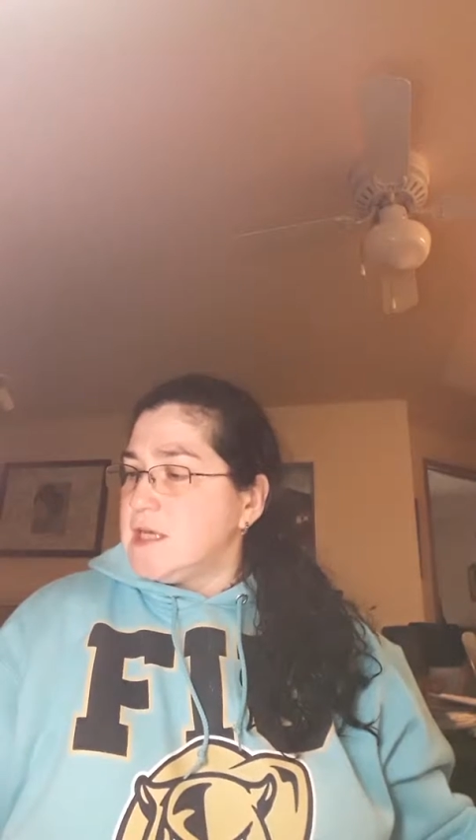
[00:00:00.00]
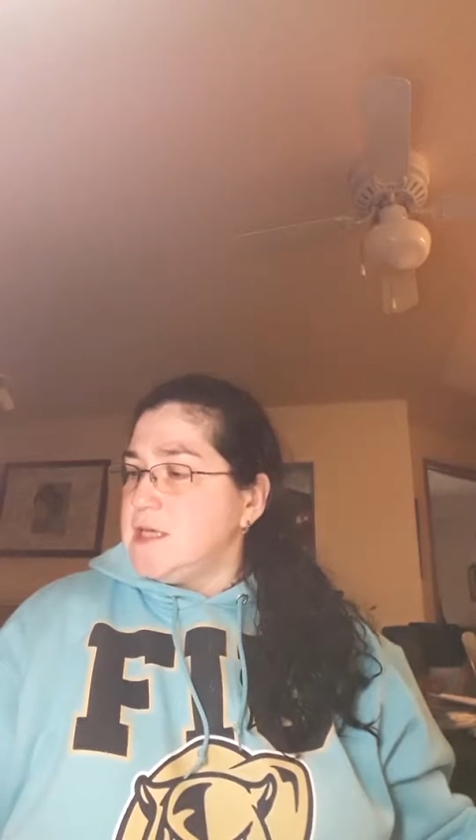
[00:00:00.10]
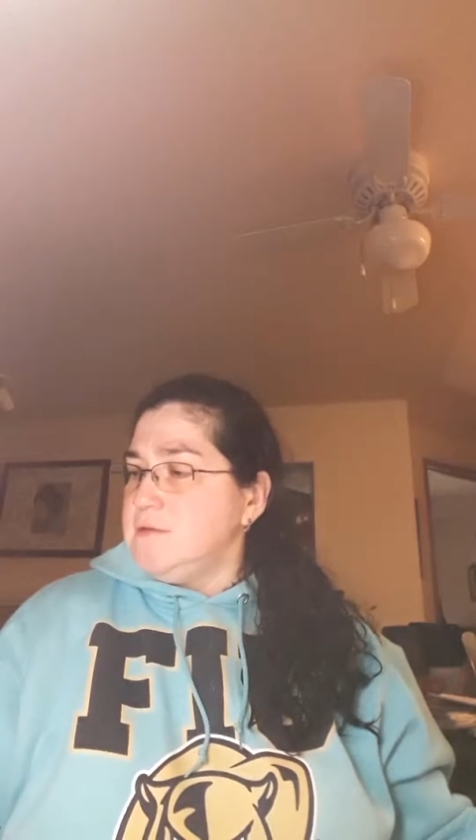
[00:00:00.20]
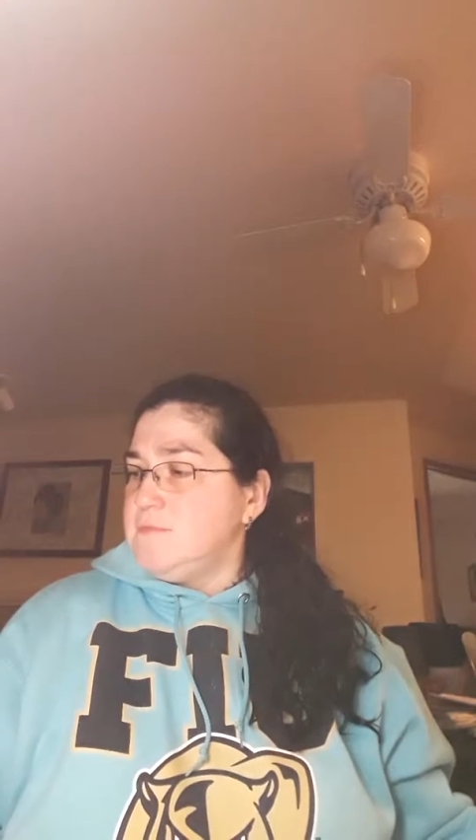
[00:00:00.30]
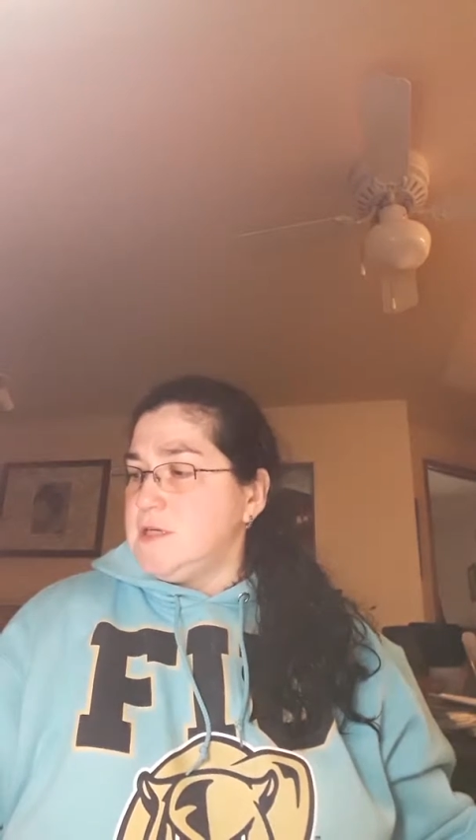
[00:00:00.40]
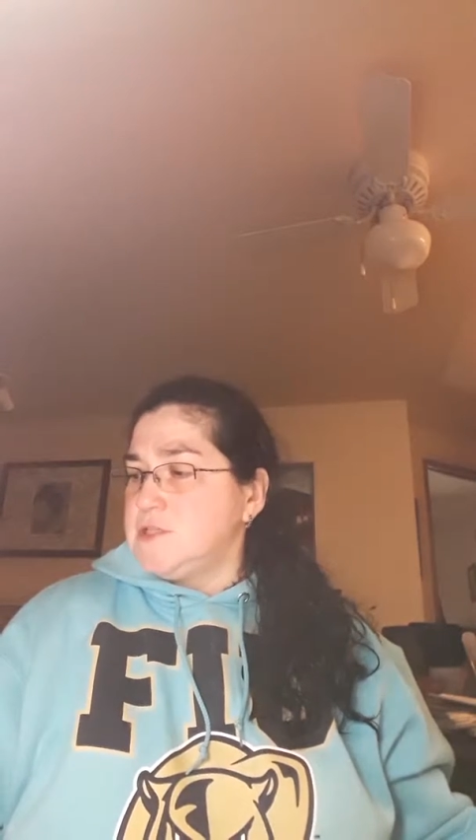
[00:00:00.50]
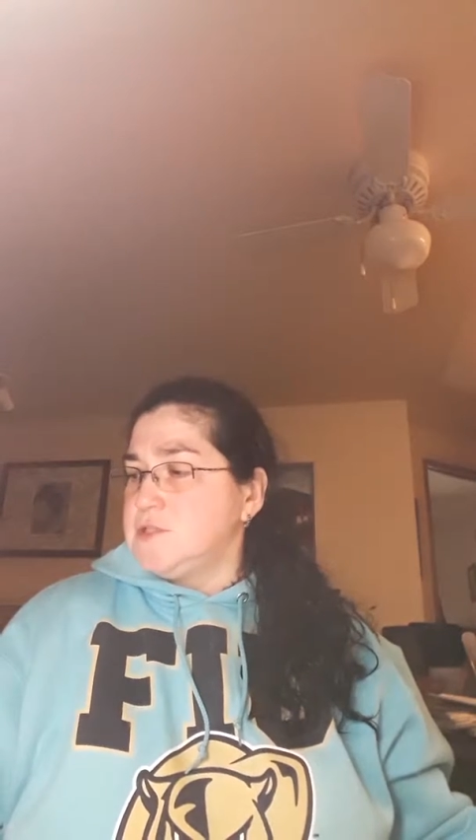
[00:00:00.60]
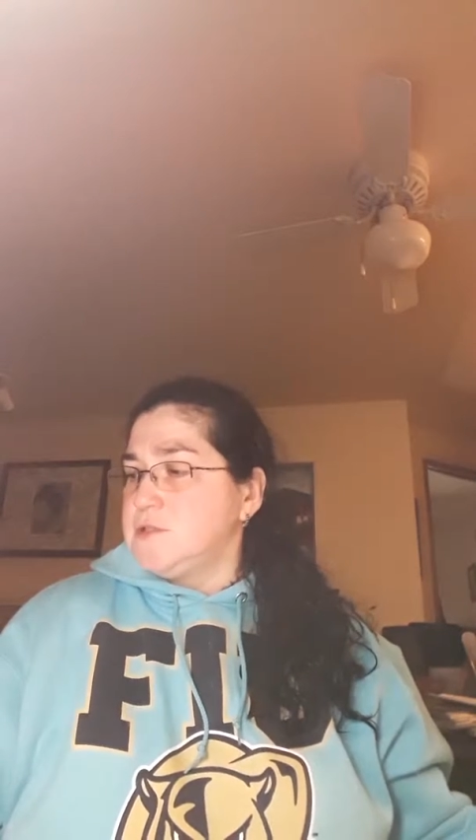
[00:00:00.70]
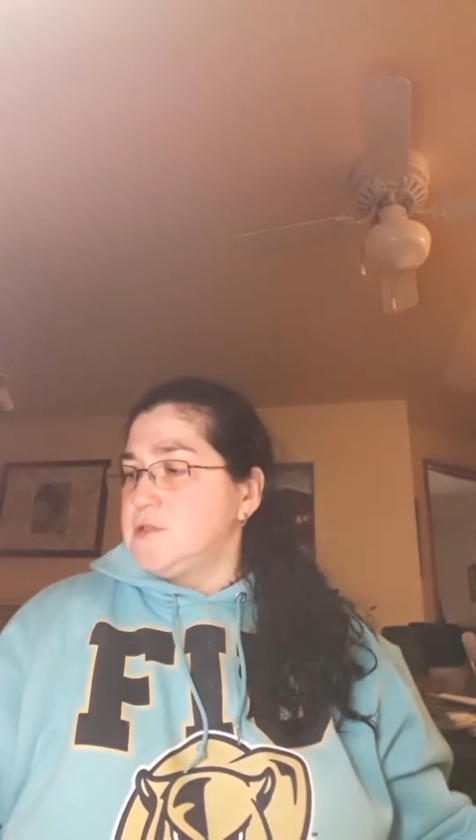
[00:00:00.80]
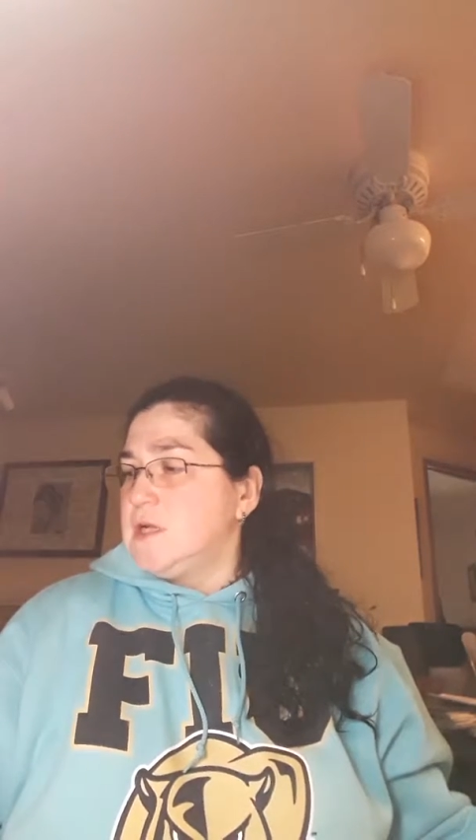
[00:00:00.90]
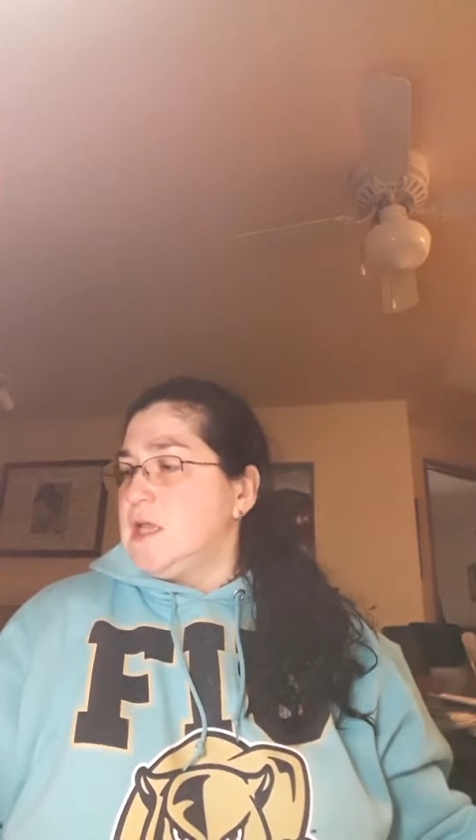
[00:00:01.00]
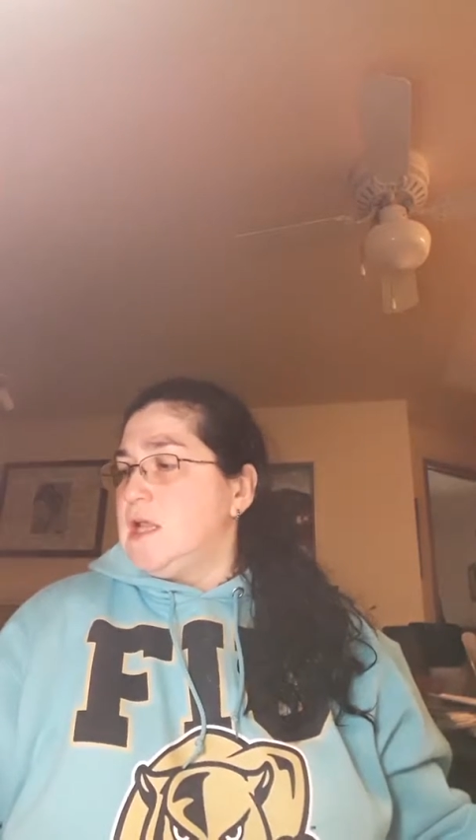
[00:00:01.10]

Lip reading: it measure